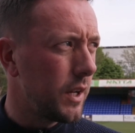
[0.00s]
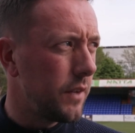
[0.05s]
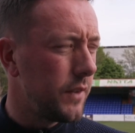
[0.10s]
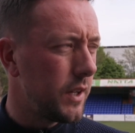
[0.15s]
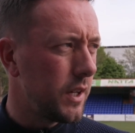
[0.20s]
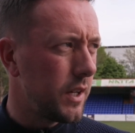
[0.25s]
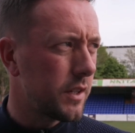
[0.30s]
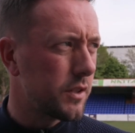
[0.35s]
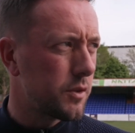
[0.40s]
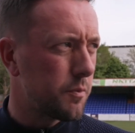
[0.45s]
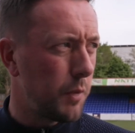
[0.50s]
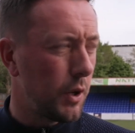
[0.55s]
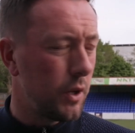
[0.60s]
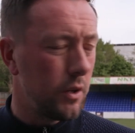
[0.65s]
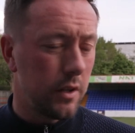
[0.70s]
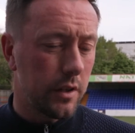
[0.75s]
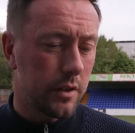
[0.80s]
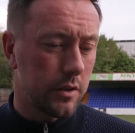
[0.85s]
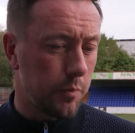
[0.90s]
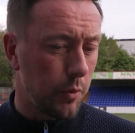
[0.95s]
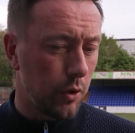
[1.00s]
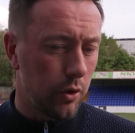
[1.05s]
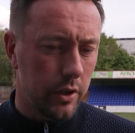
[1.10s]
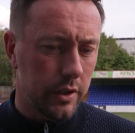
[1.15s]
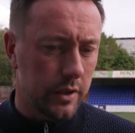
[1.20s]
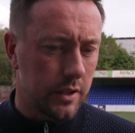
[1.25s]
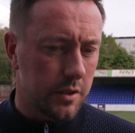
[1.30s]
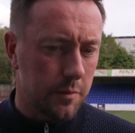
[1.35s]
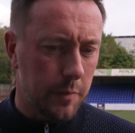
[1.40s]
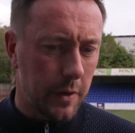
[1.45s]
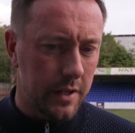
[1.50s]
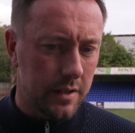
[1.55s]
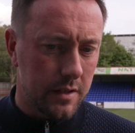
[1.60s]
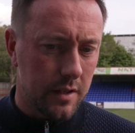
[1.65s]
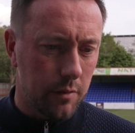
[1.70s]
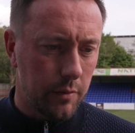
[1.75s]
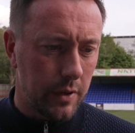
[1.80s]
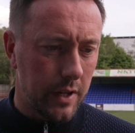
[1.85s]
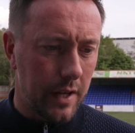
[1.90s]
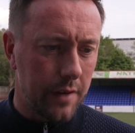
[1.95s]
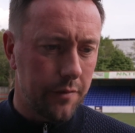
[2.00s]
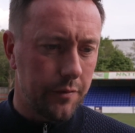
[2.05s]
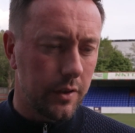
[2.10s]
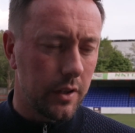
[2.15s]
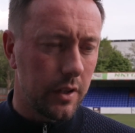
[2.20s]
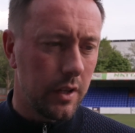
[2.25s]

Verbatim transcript: and they explo exploited the space that we left.